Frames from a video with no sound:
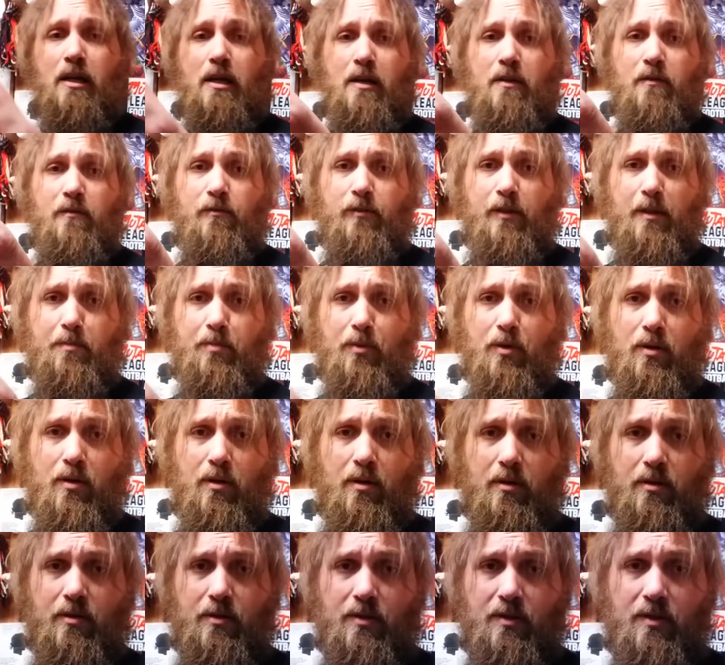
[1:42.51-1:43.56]

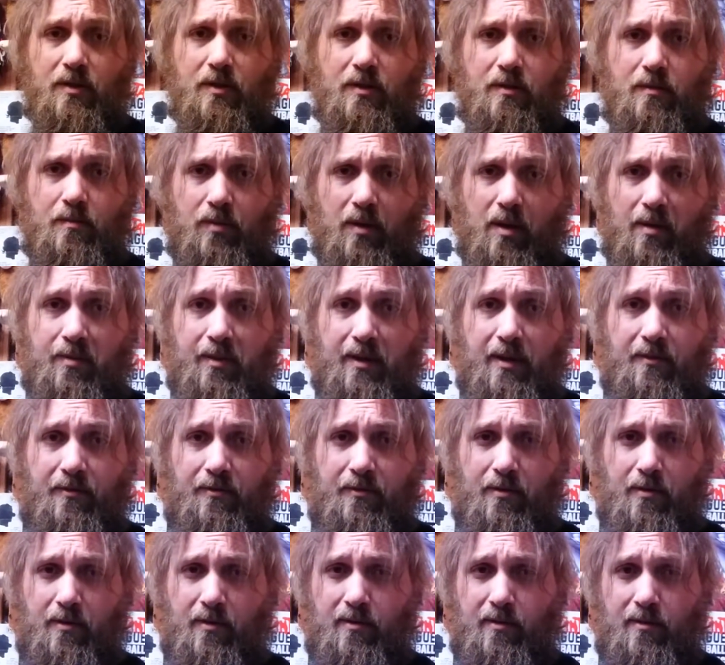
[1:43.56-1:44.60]
Flippers, probably
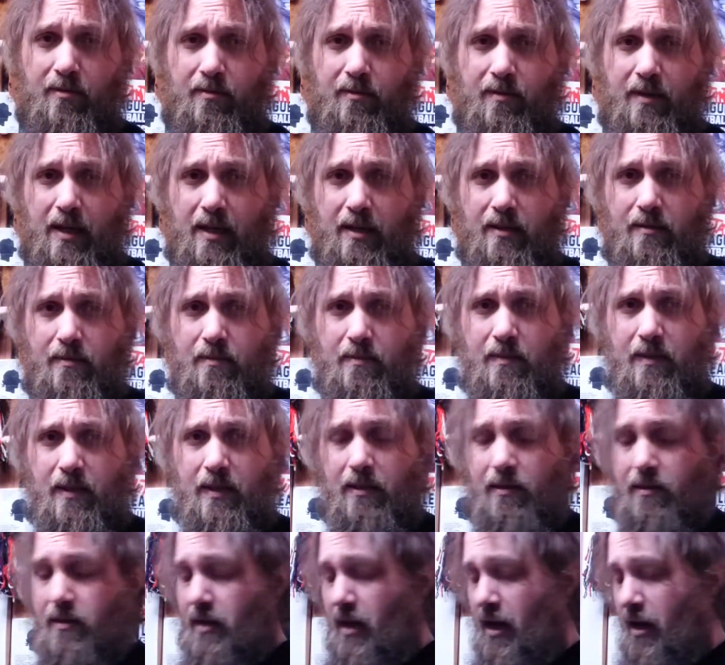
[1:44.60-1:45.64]
for that
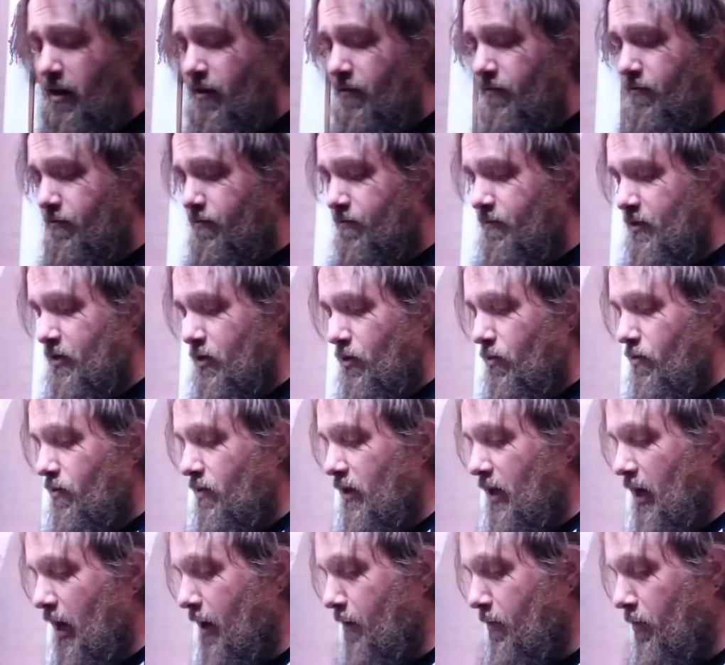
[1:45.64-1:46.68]
dive suit
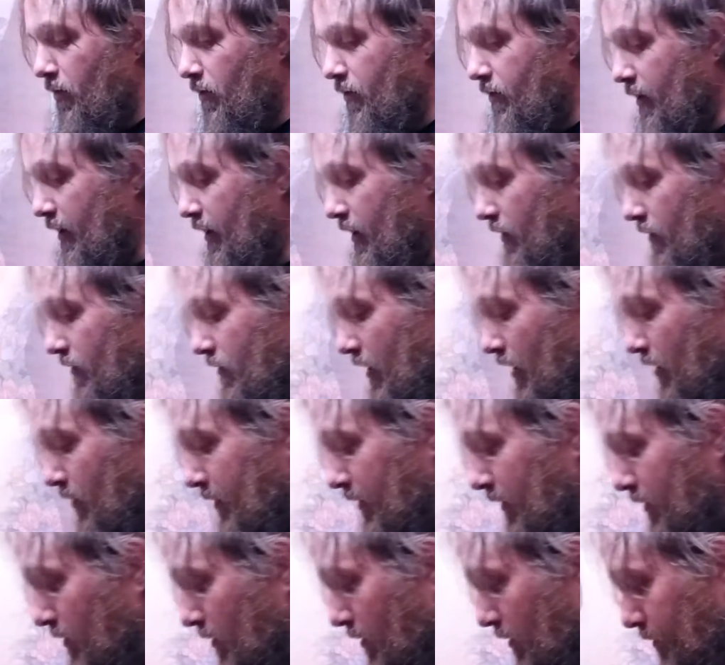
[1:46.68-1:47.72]
cable thing. That would be
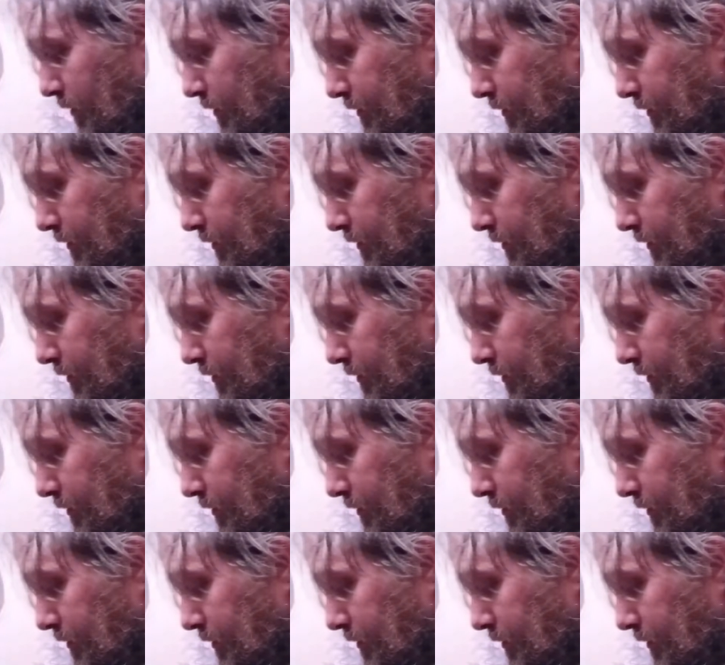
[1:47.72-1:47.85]
cool.